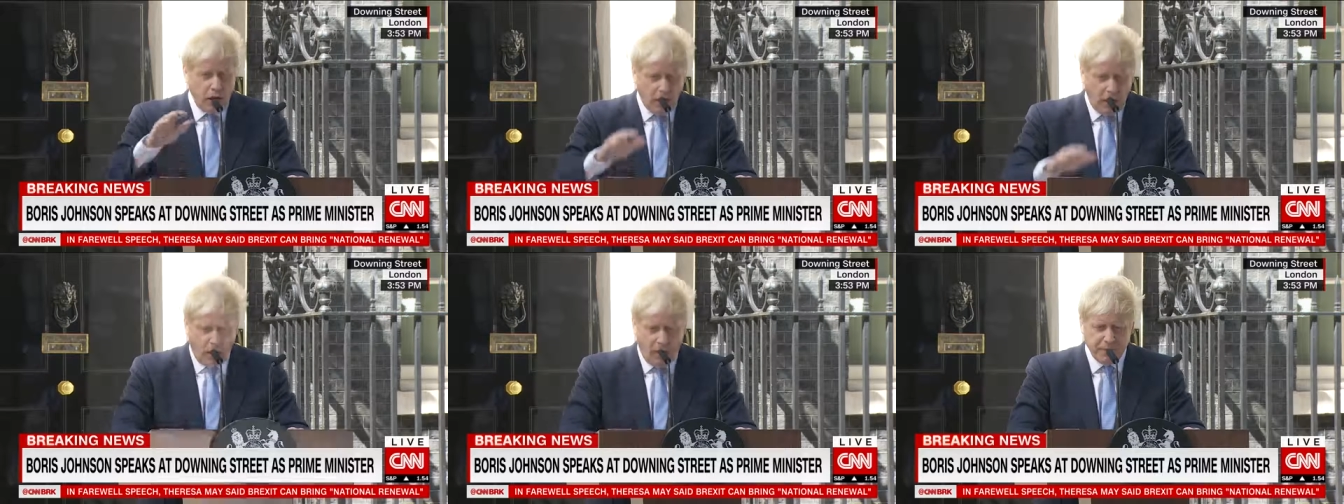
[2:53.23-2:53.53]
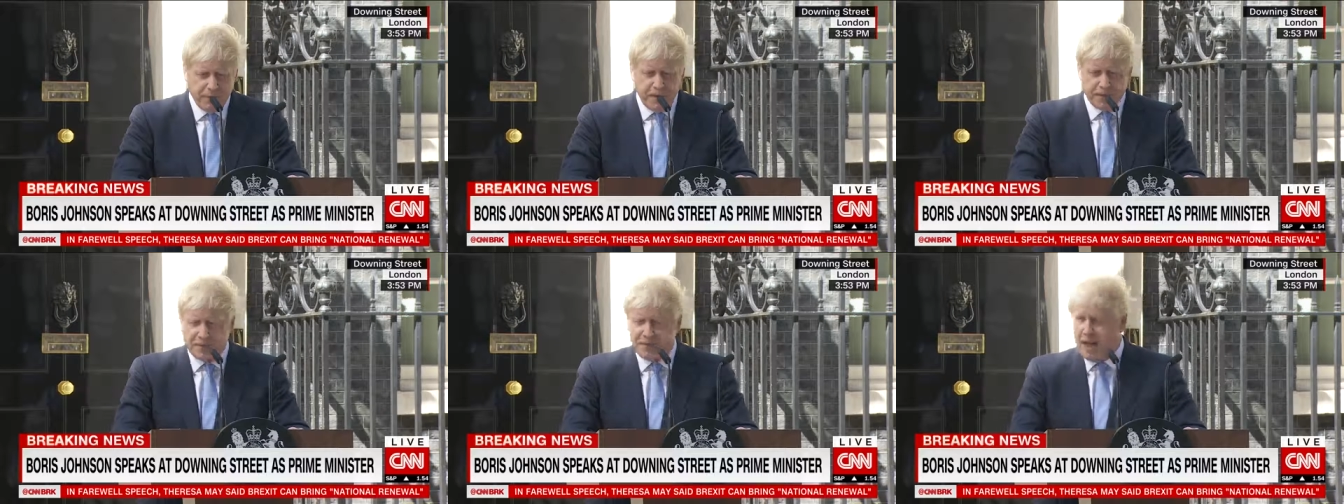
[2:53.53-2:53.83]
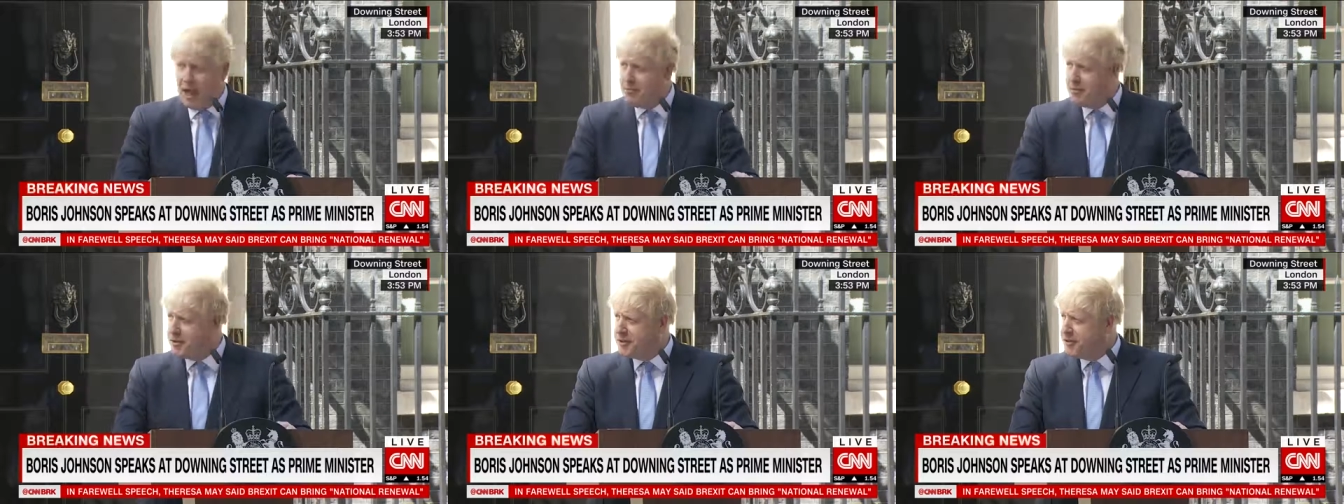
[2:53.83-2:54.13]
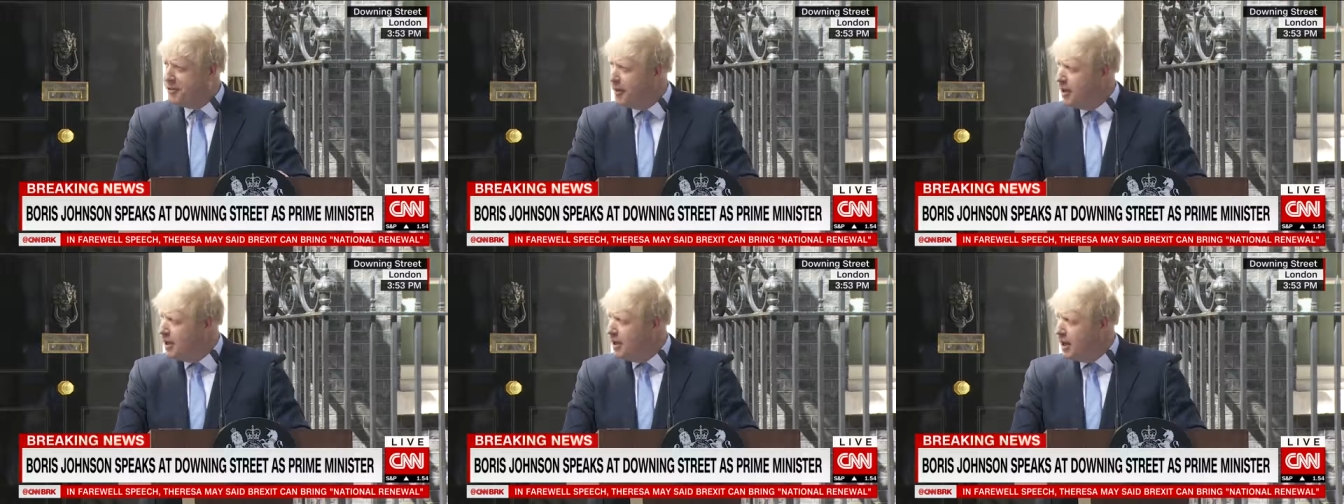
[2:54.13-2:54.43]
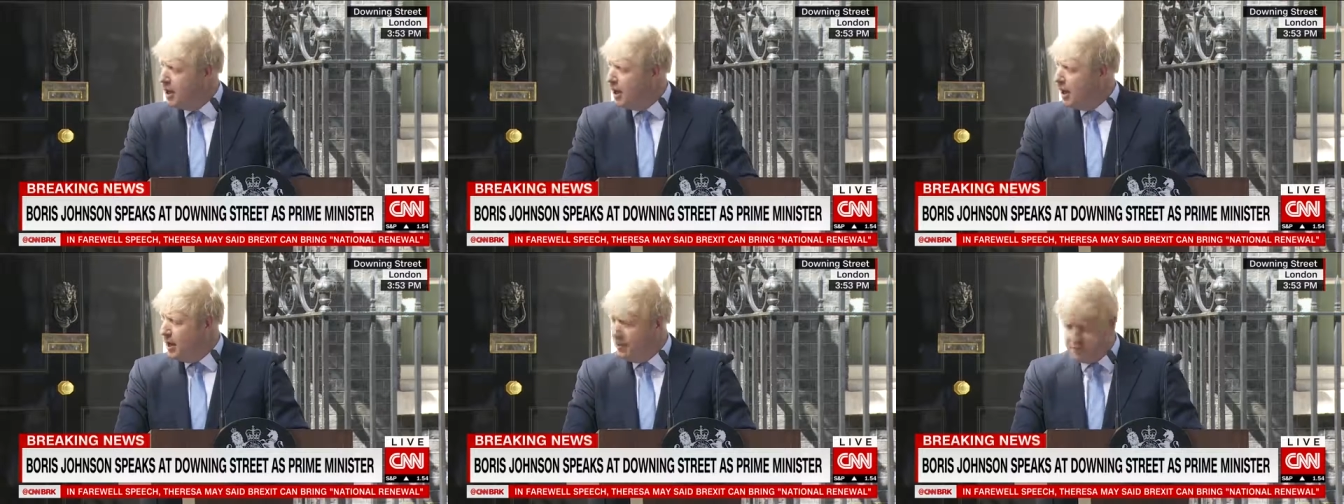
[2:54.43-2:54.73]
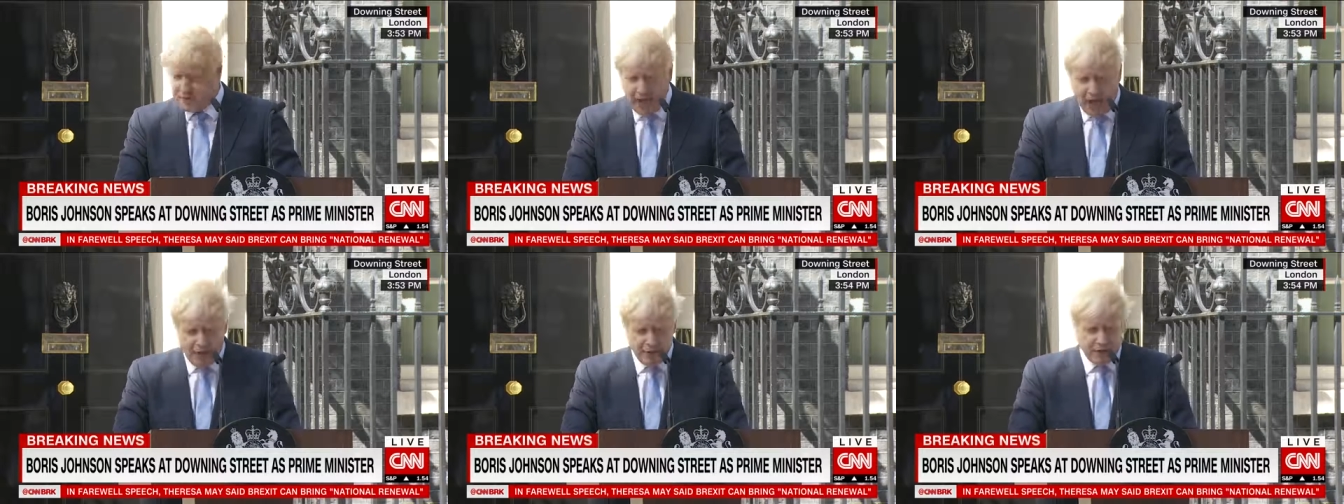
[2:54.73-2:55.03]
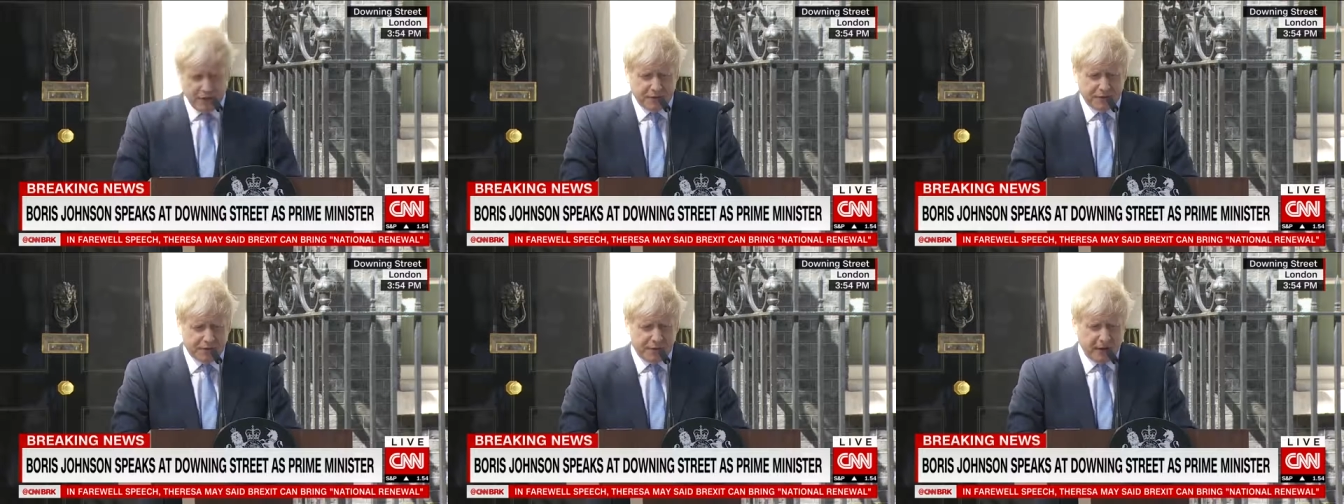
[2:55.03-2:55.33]
on the steps of
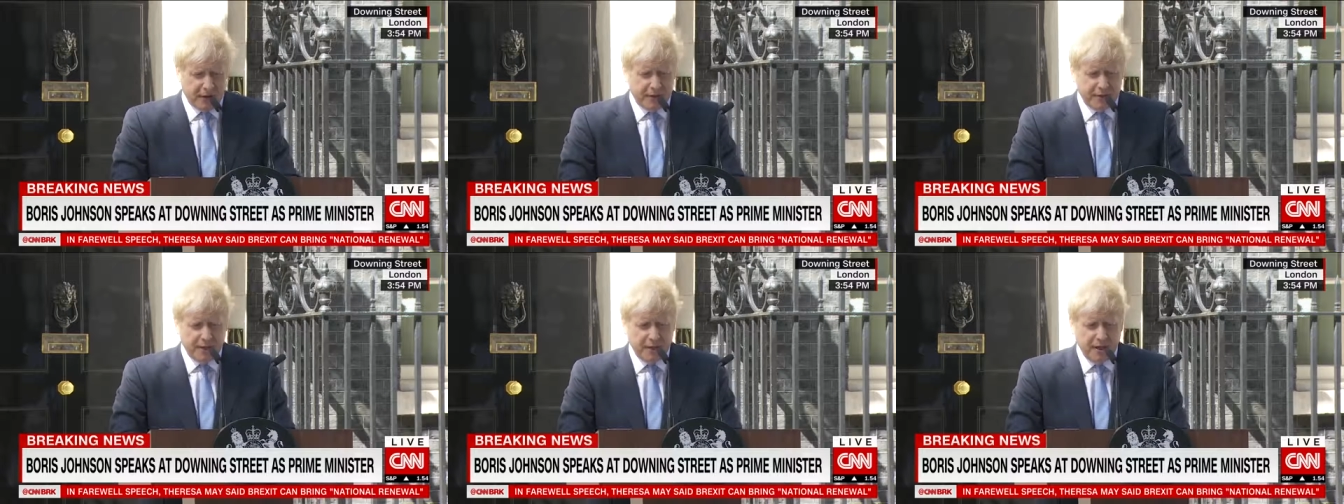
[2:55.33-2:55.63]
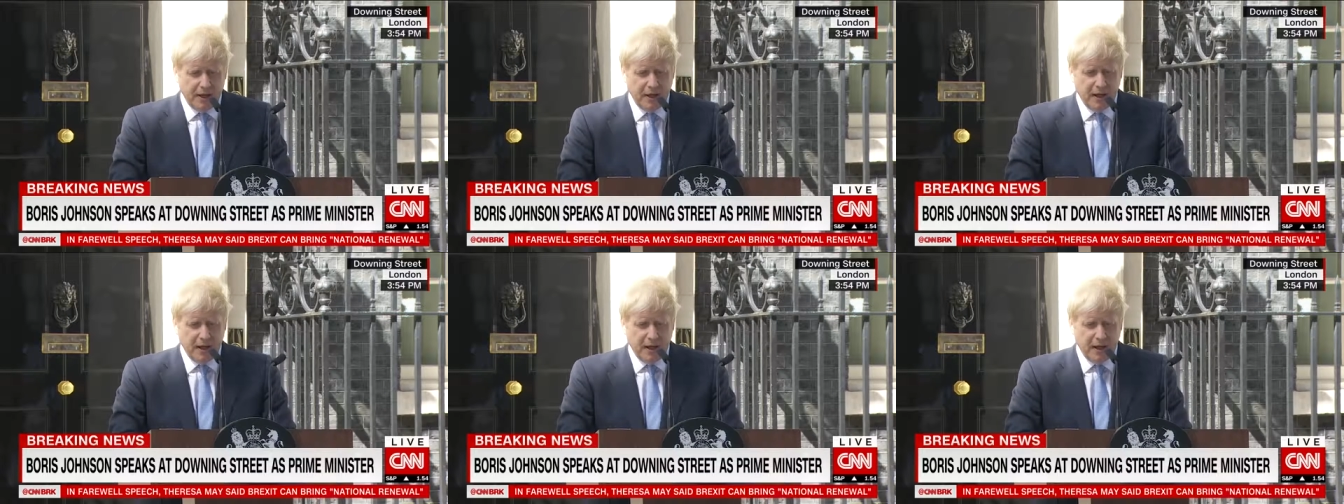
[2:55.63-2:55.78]
Downing Street